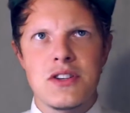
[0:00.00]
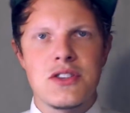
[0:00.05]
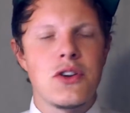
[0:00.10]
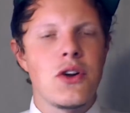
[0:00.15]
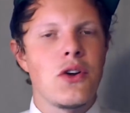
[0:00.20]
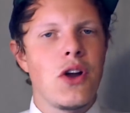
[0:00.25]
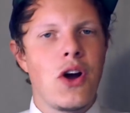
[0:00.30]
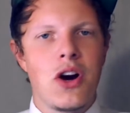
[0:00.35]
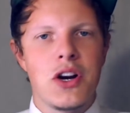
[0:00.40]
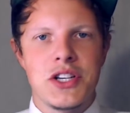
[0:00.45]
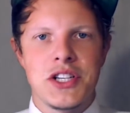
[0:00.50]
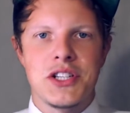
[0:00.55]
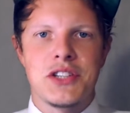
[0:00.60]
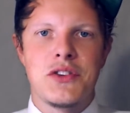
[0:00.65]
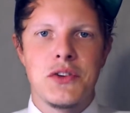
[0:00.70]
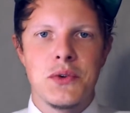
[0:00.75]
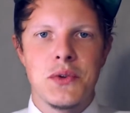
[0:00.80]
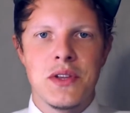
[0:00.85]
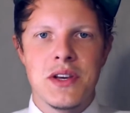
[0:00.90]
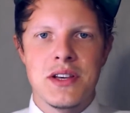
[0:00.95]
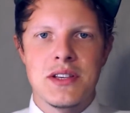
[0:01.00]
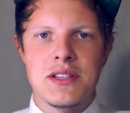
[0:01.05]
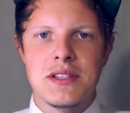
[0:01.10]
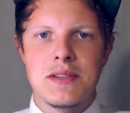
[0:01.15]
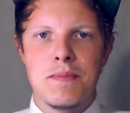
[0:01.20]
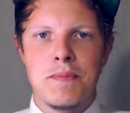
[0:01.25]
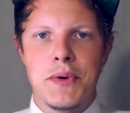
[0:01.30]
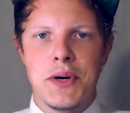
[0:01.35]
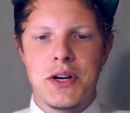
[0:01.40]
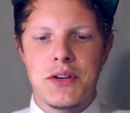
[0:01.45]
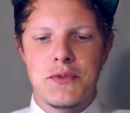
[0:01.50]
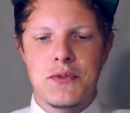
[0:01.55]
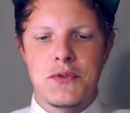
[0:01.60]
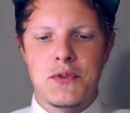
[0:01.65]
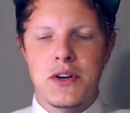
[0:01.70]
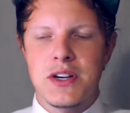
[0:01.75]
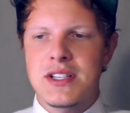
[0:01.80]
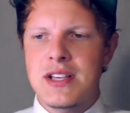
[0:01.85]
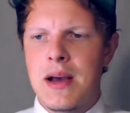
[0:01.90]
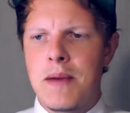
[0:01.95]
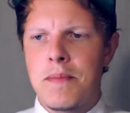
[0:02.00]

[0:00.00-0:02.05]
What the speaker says: There's no logic to this, but for